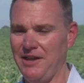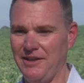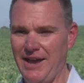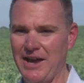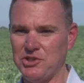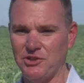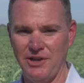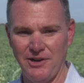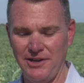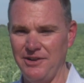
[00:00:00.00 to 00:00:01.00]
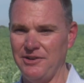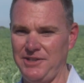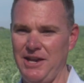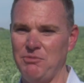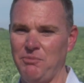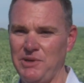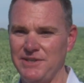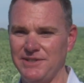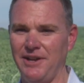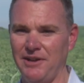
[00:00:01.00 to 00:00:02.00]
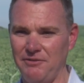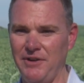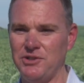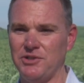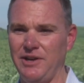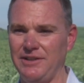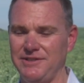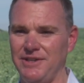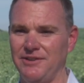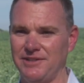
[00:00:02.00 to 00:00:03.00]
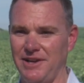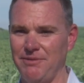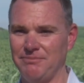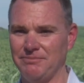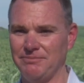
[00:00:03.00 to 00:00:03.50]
They actually are an entertainment piece and an adventure at the dinner time.